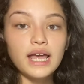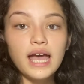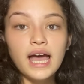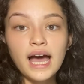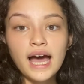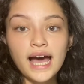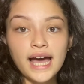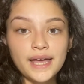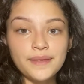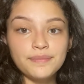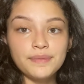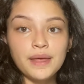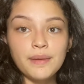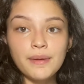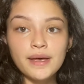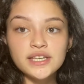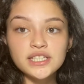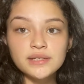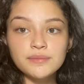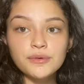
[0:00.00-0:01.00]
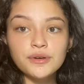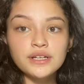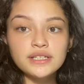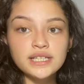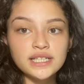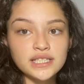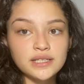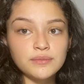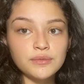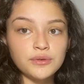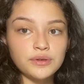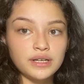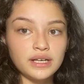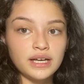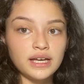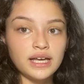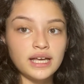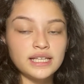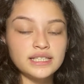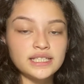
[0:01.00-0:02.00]
Hi, I'm
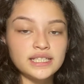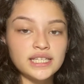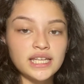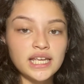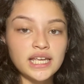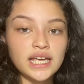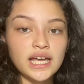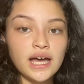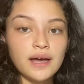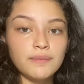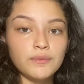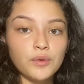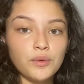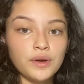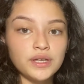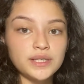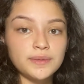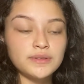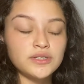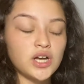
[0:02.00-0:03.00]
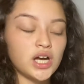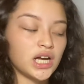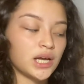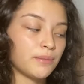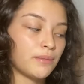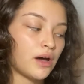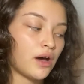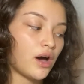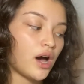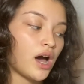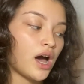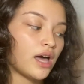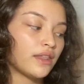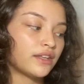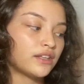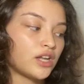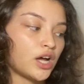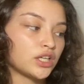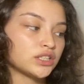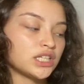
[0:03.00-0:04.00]
Santamaria, and today I'm going to be talking about the
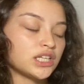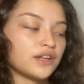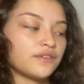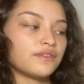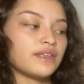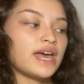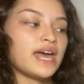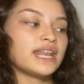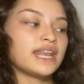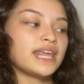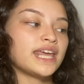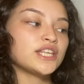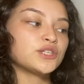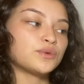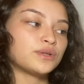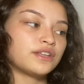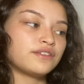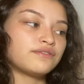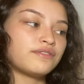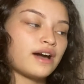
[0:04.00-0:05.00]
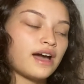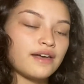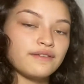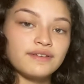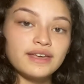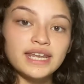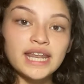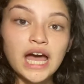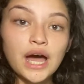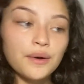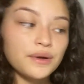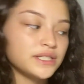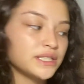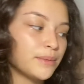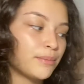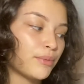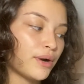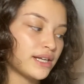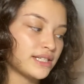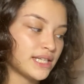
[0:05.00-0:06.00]
knockdown of NA25 and how it
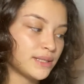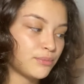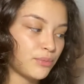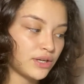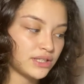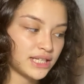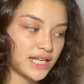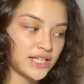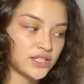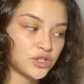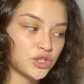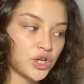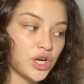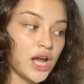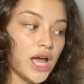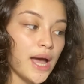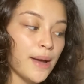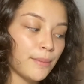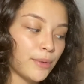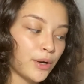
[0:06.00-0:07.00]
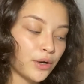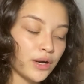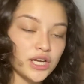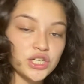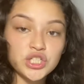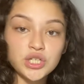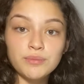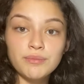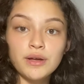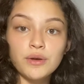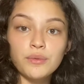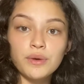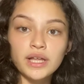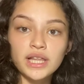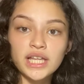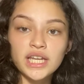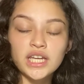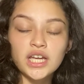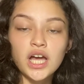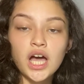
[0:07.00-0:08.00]
suppresses breast cancer progression by
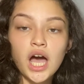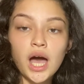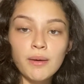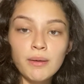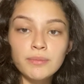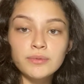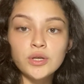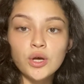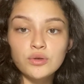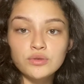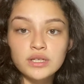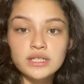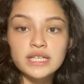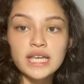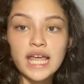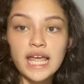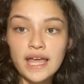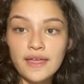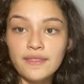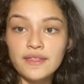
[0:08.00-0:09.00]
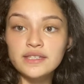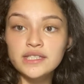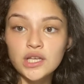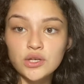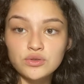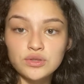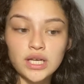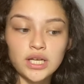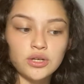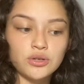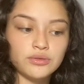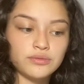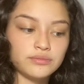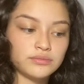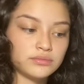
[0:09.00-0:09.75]
regulating apoptosis and the cell cycle.